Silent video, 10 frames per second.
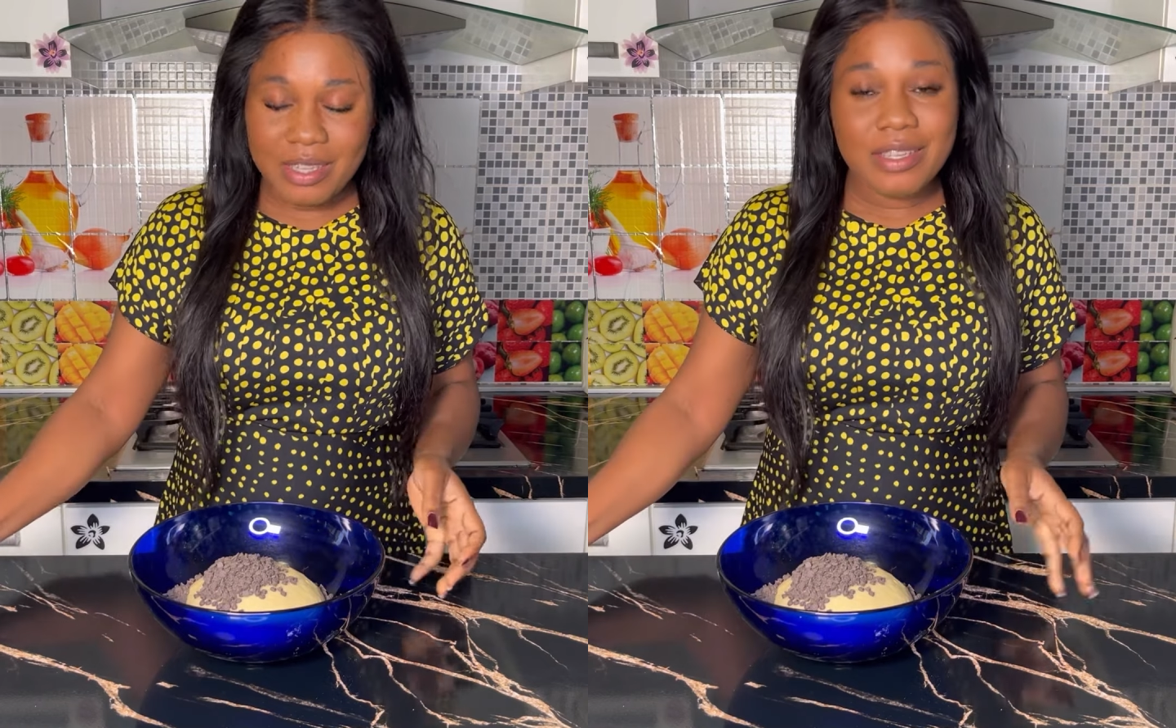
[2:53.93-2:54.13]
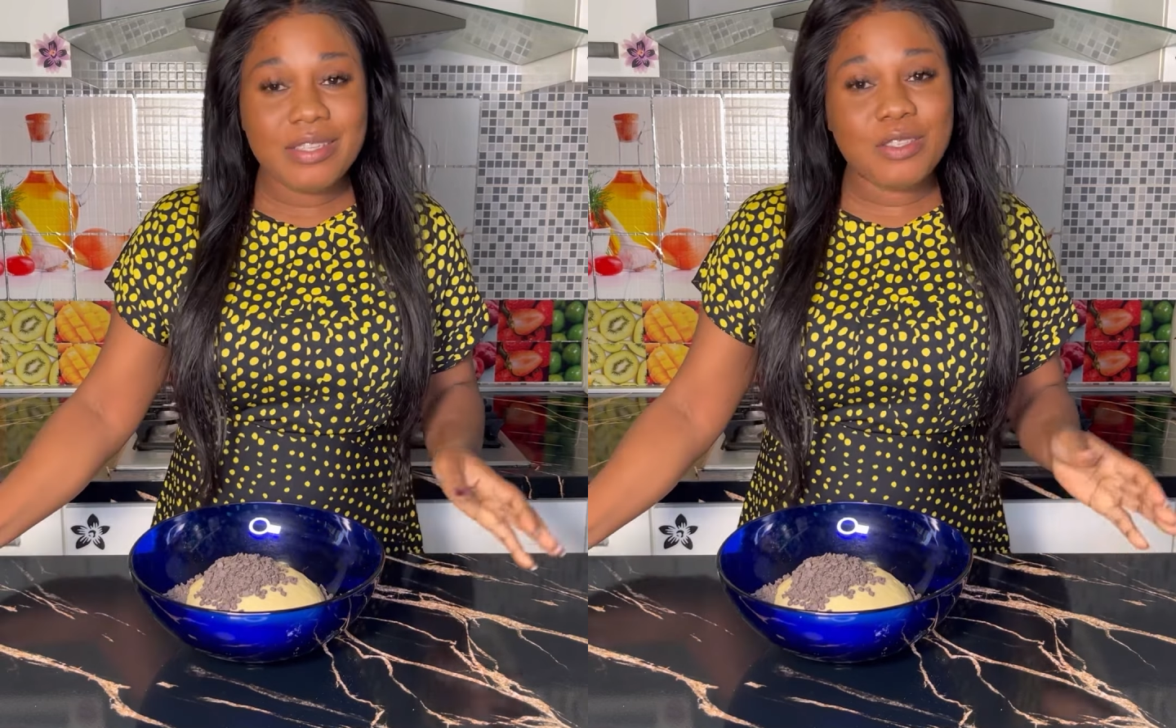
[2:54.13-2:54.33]

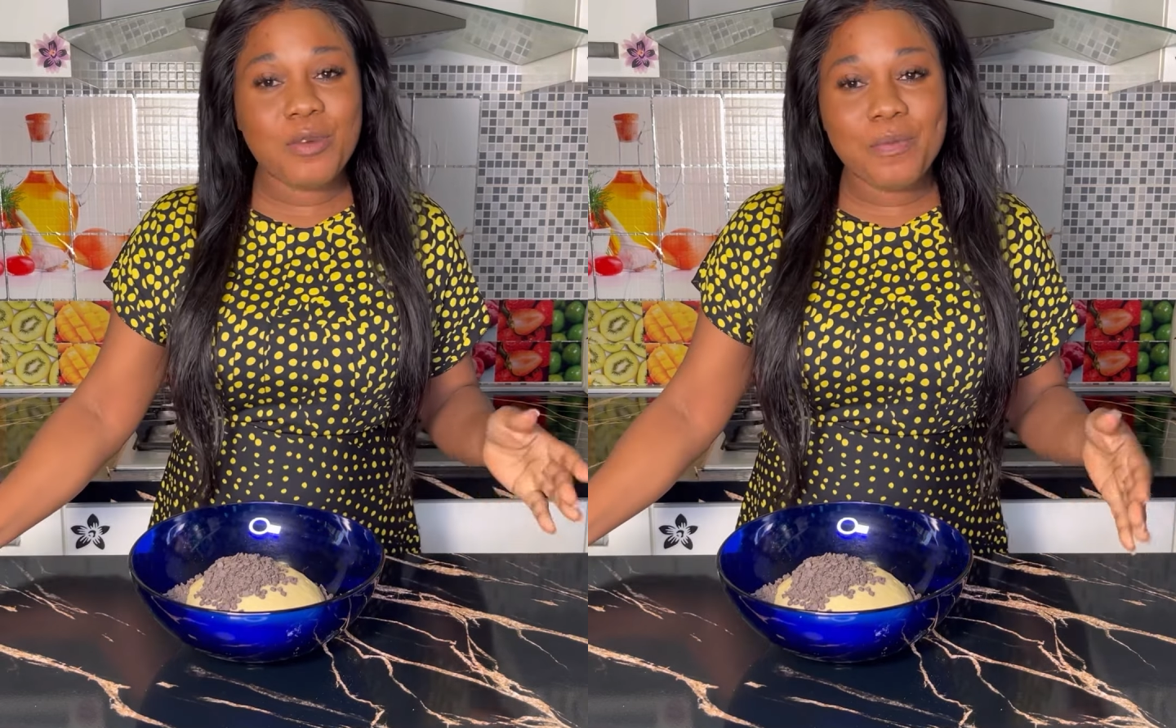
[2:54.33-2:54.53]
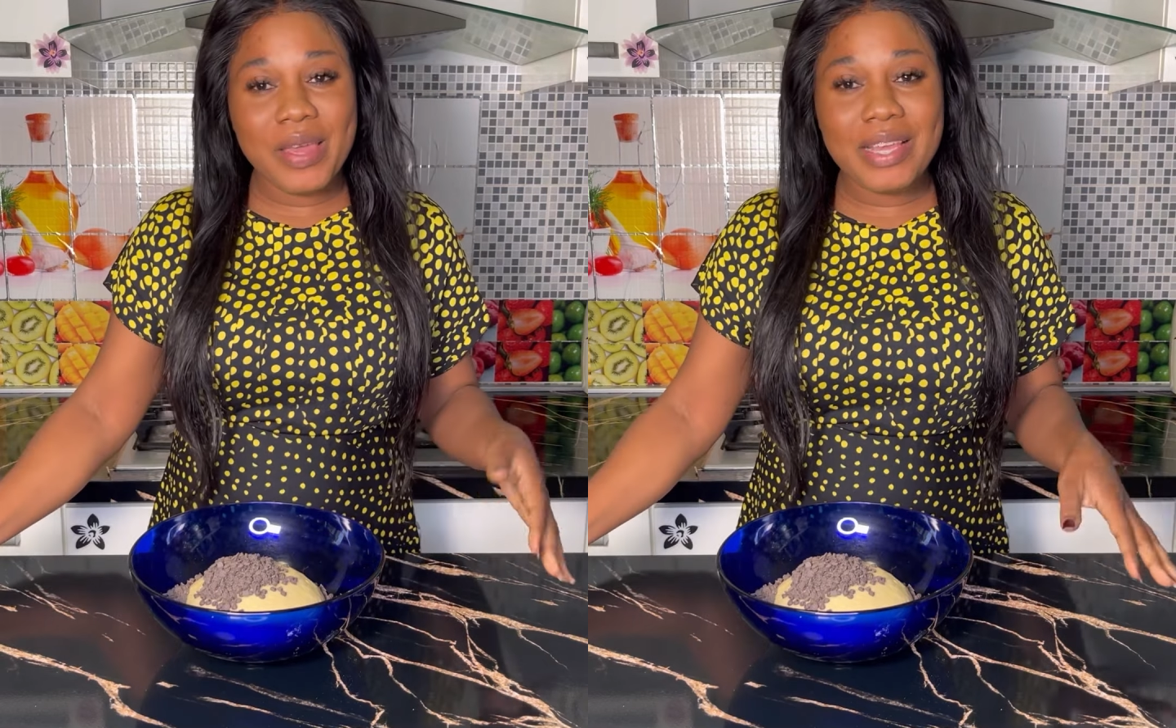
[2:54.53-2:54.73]
So
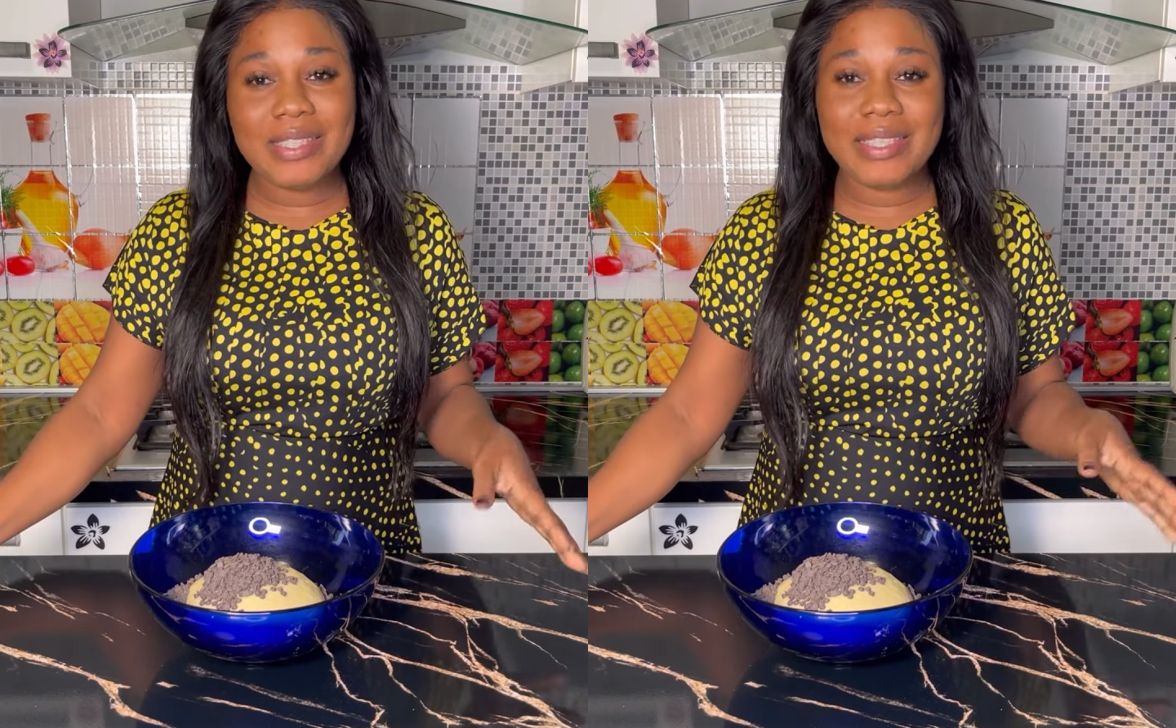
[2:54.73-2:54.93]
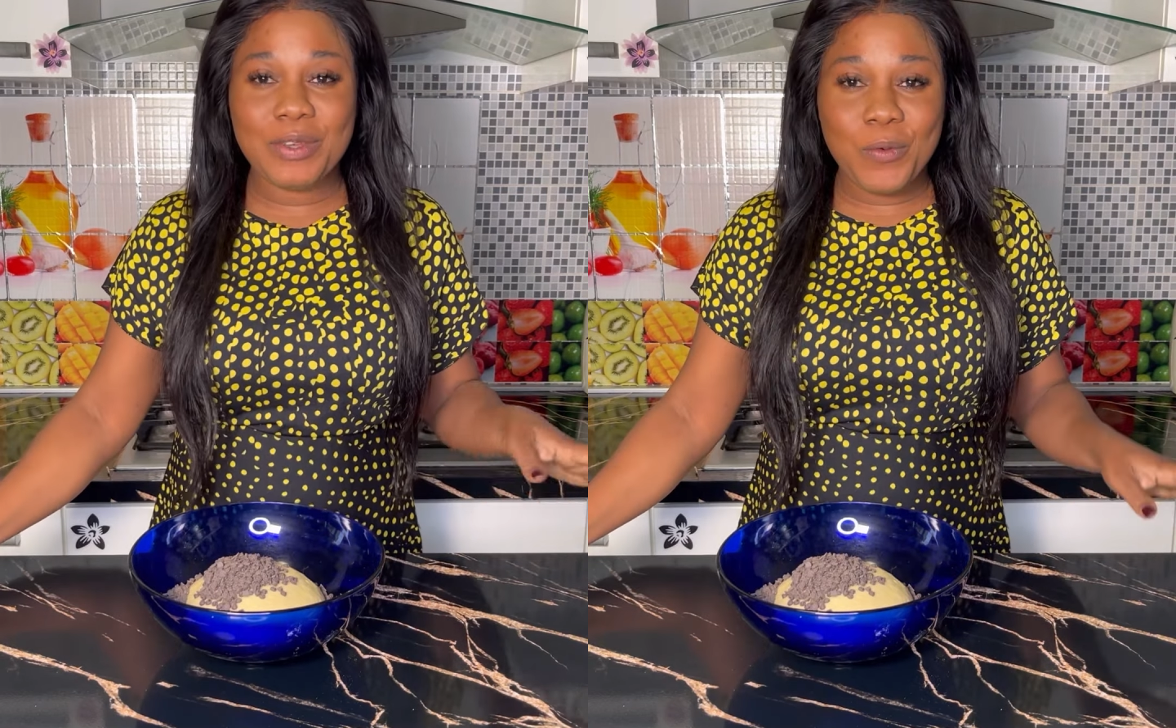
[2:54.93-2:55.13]
mix till